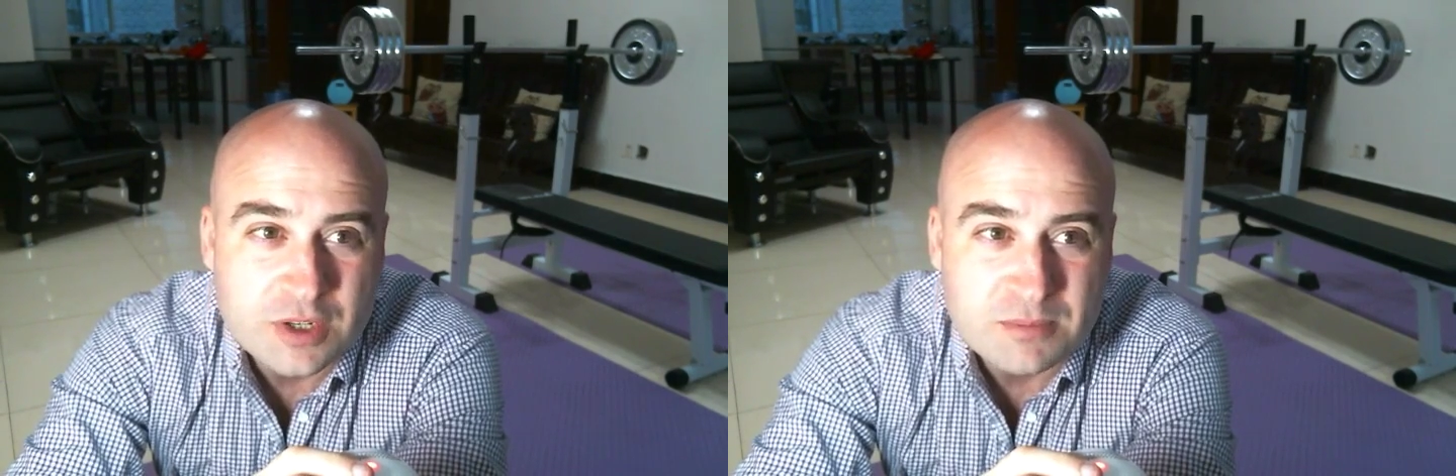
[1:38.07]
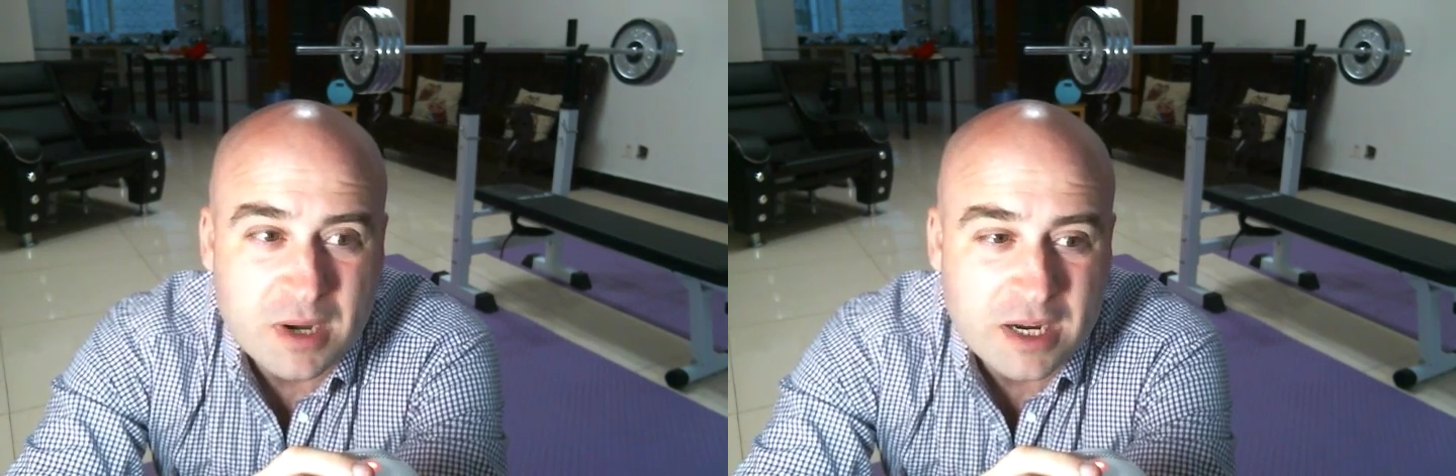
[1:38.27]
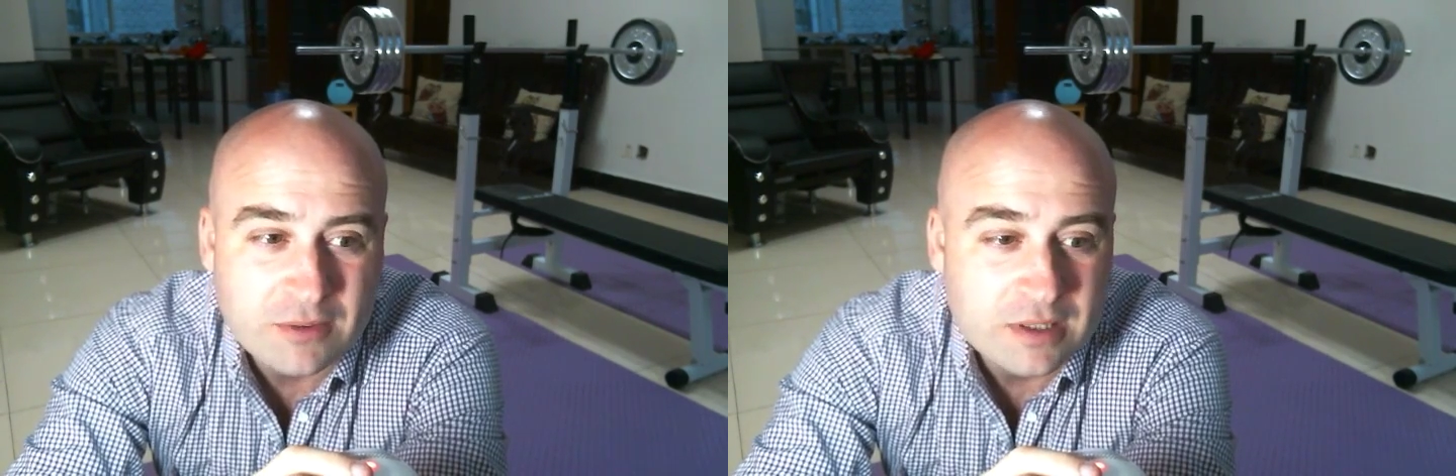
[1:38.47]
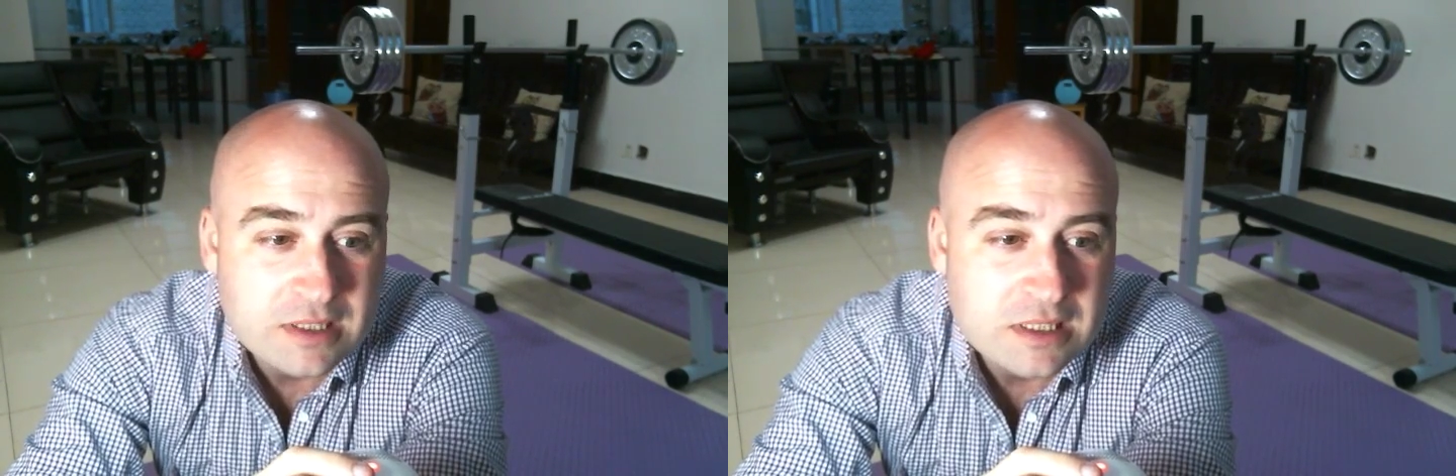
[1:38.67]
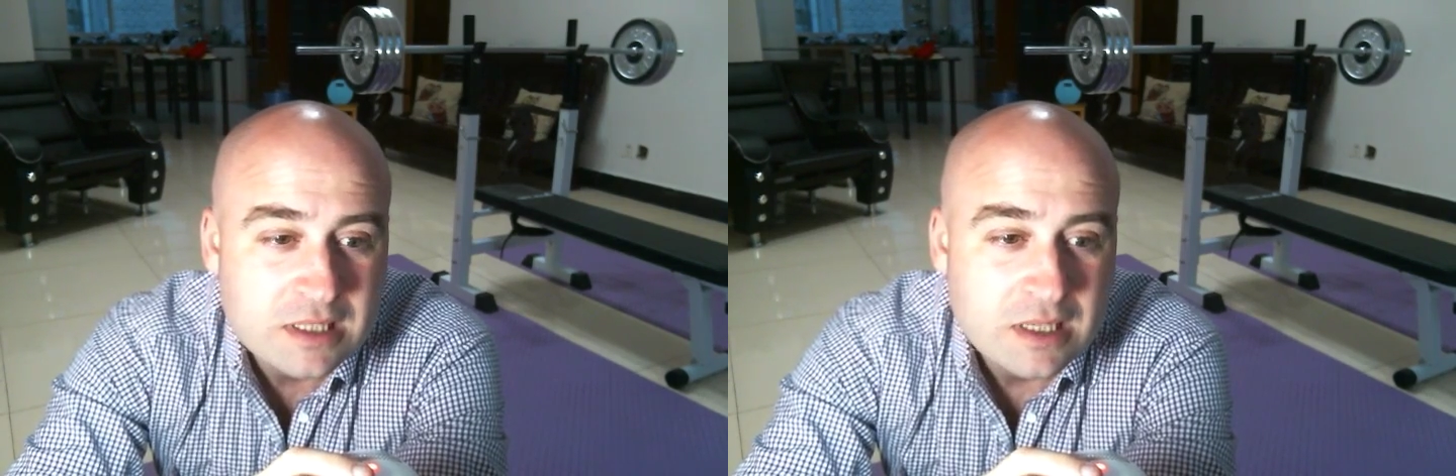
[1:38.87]
and
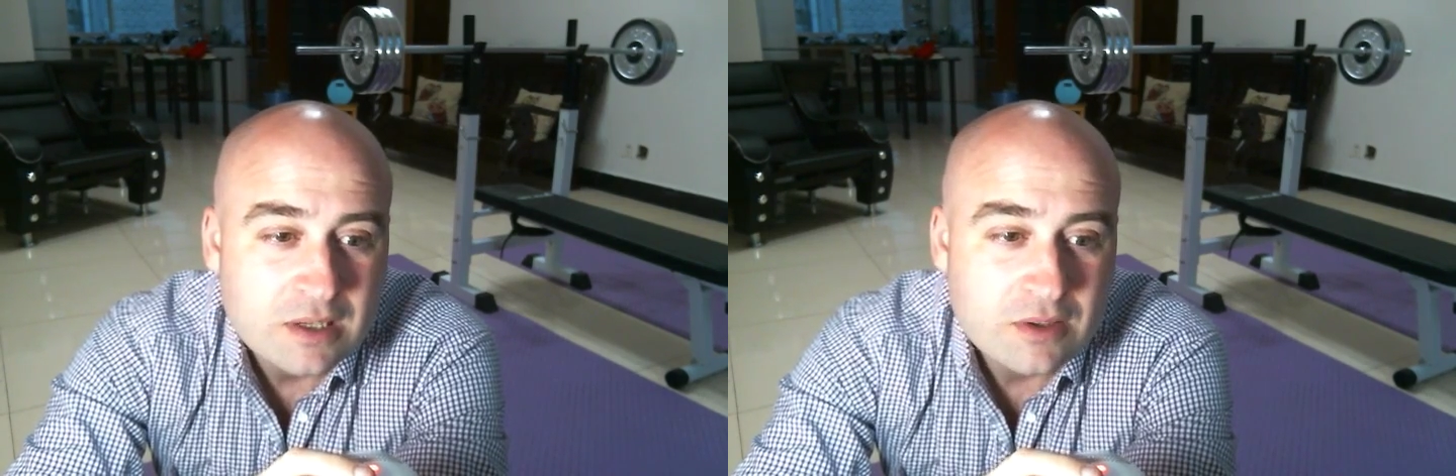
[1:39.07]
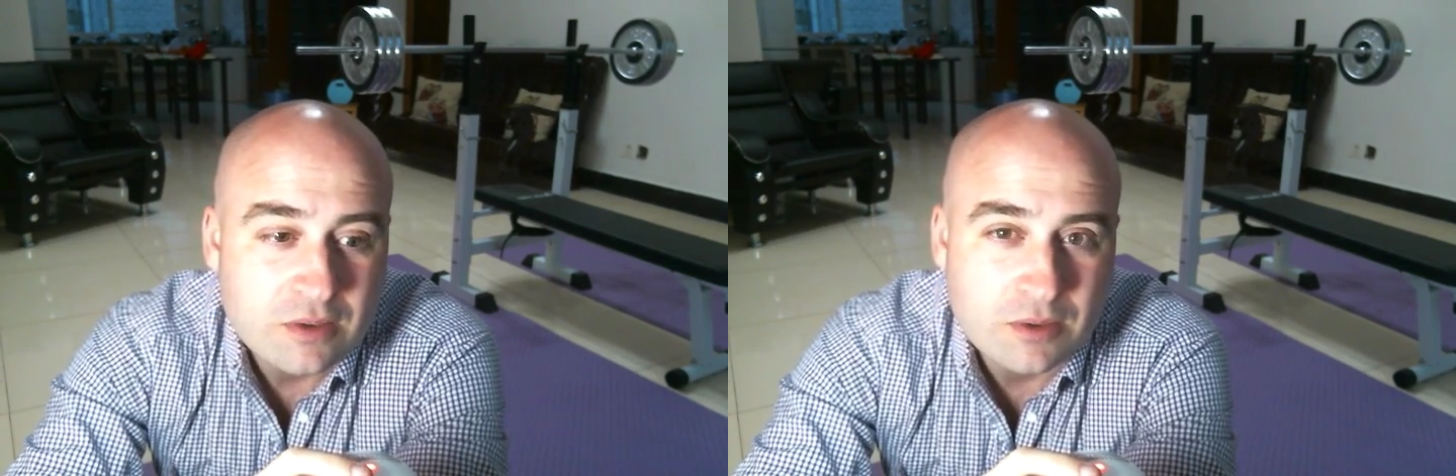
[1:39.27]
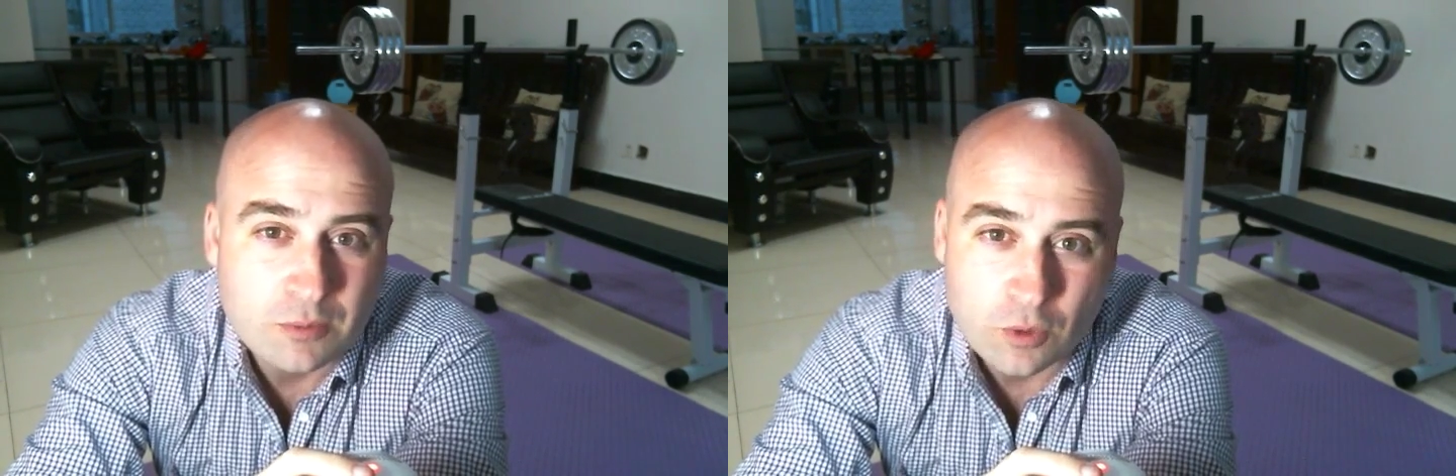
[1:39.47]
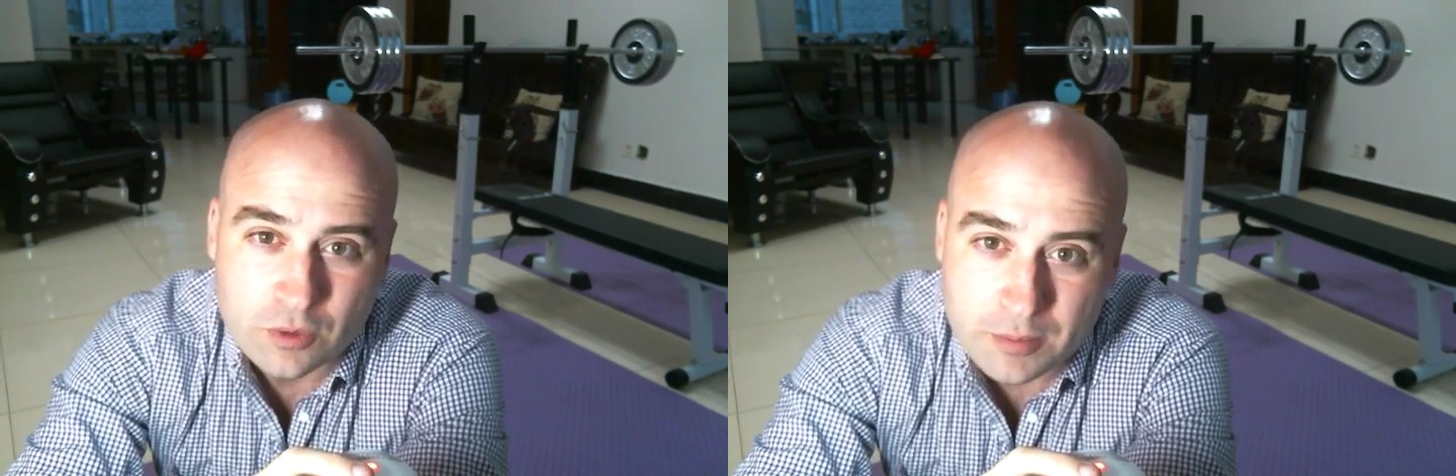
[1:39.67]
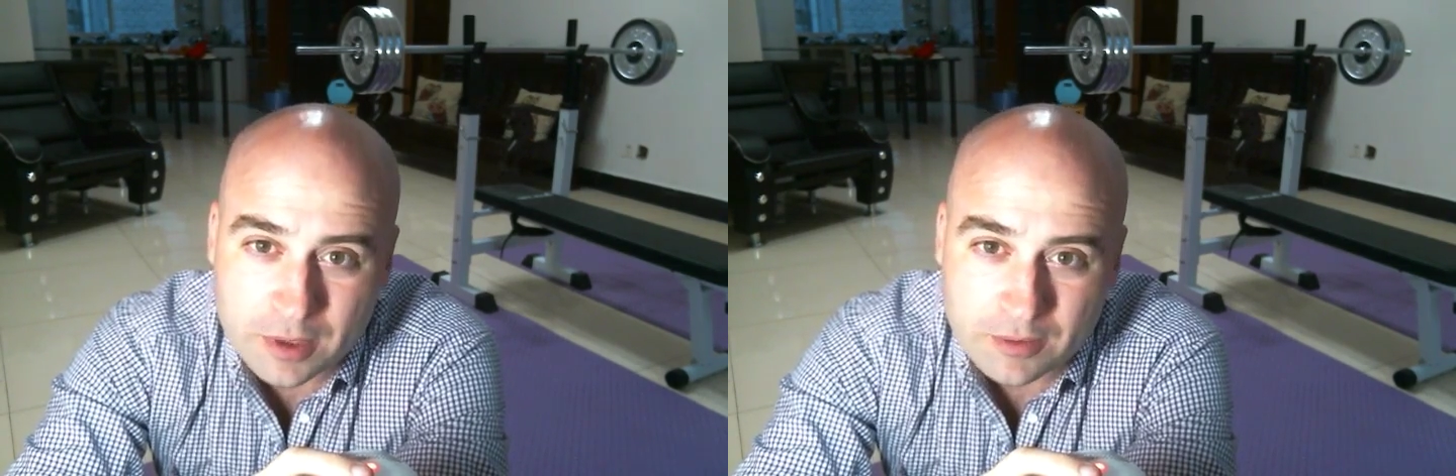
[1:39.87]
migrants, the
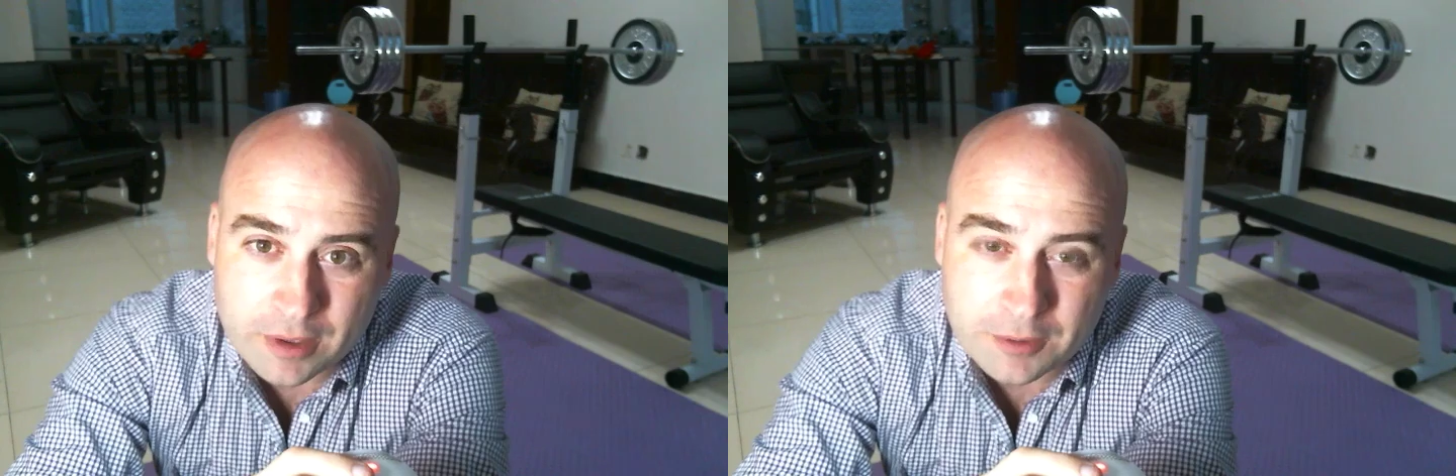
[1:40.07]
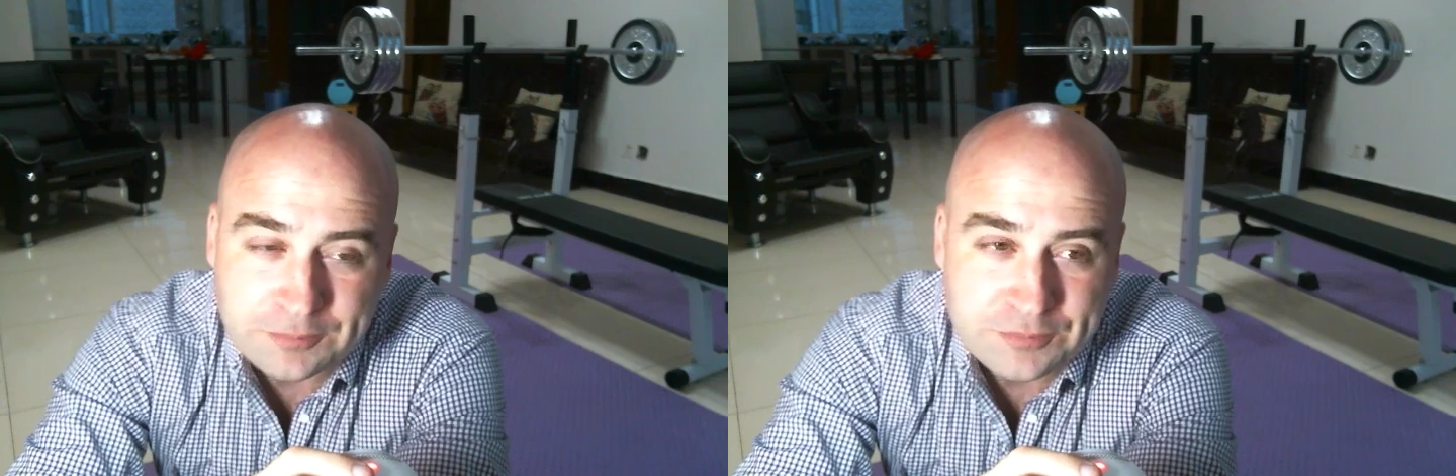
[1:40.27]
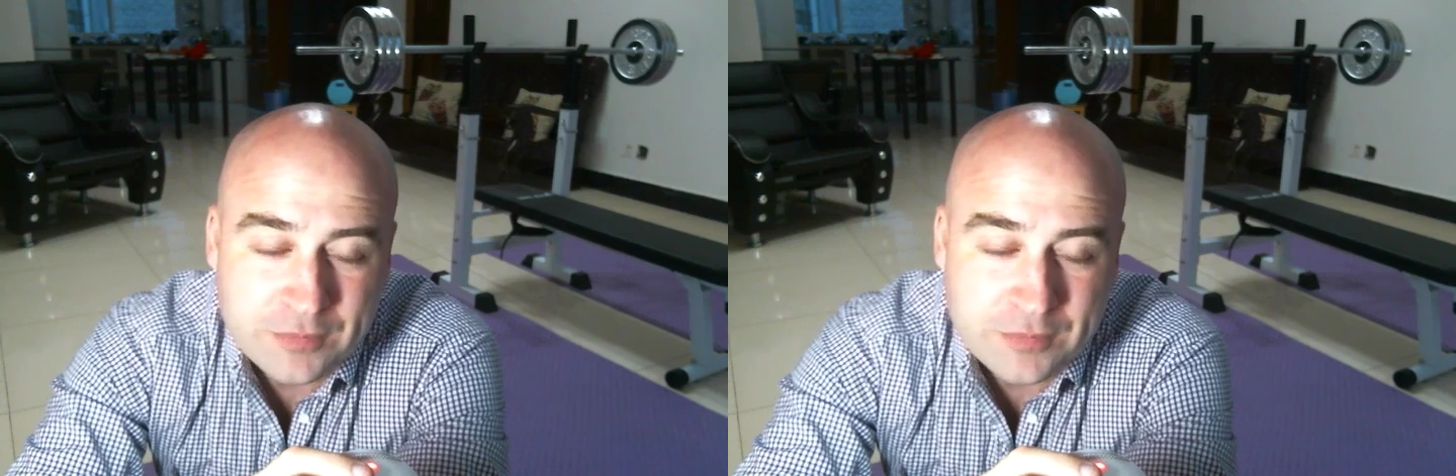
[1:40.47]
more the merrier,